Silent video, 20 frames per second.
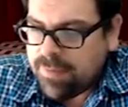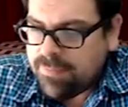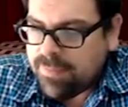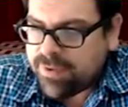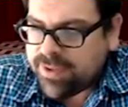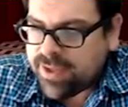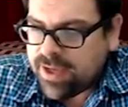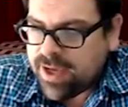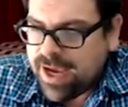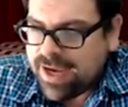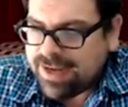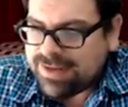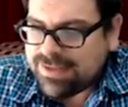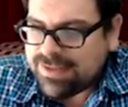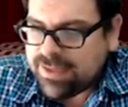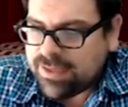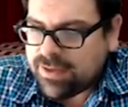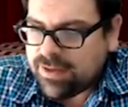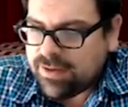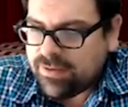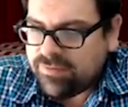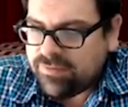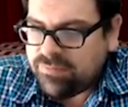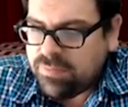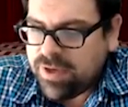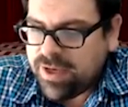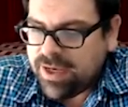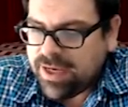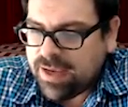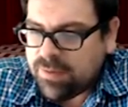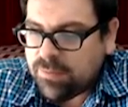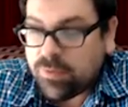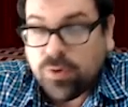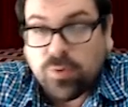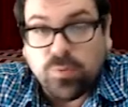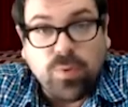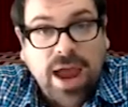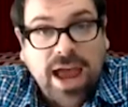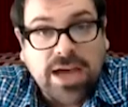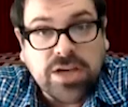but the idea of being able to
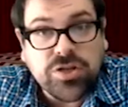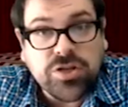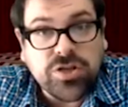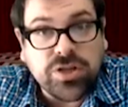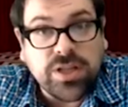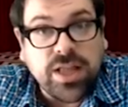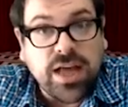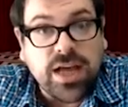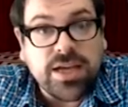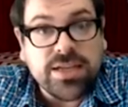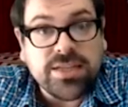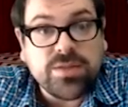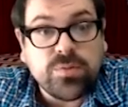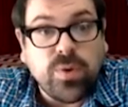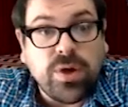rationalize,